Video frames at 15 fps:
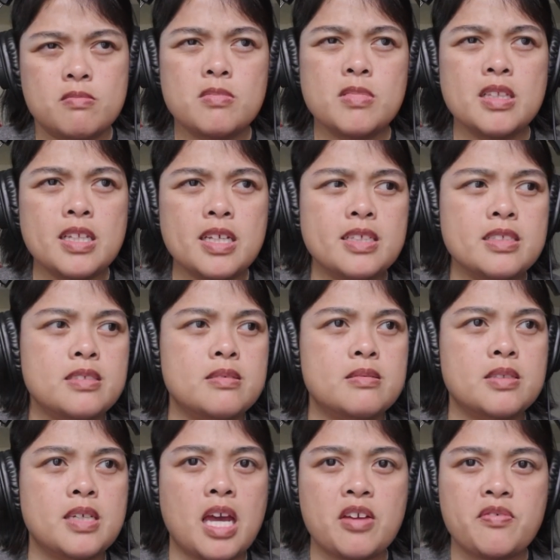
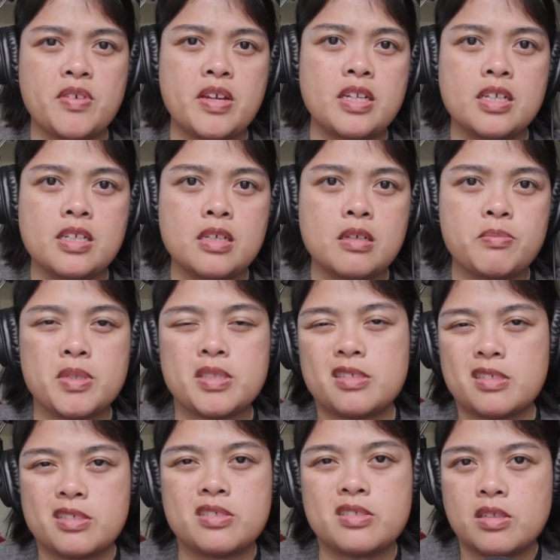less caffeine in it, but
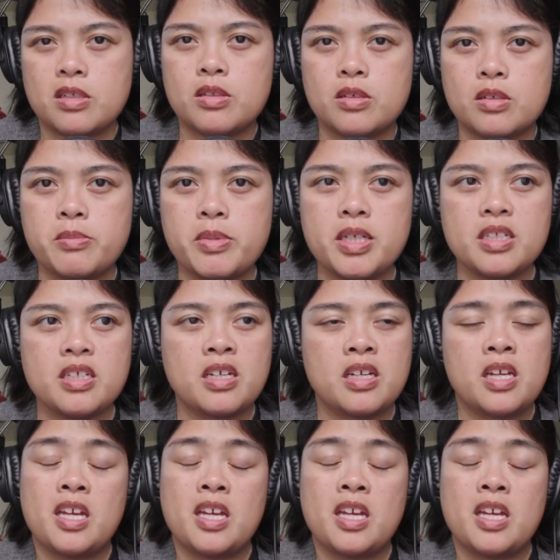there's still a little bit,